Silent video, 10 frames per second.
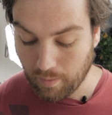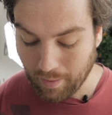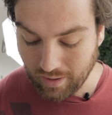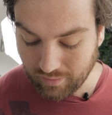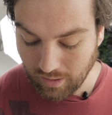
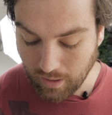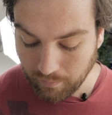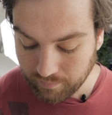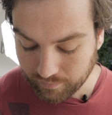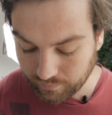pasta,
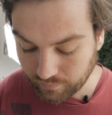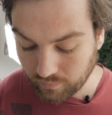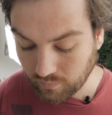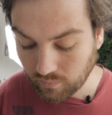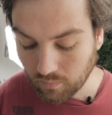
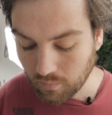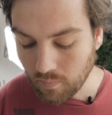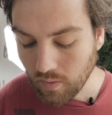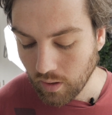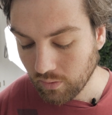
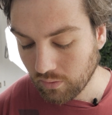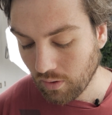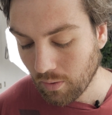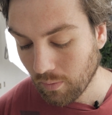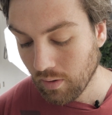and
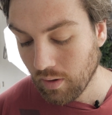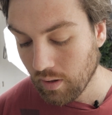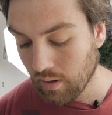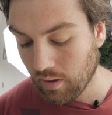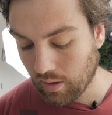so
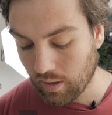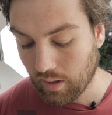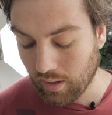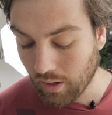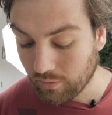
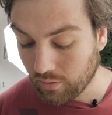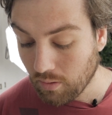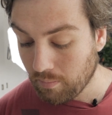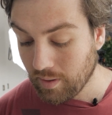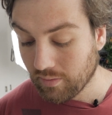it
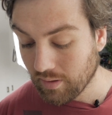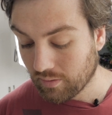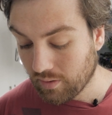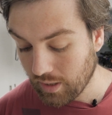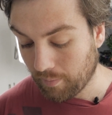also means less
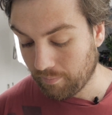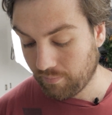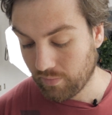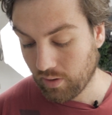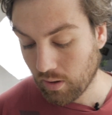cleanup,
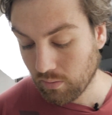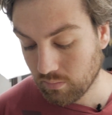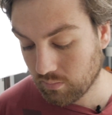you know?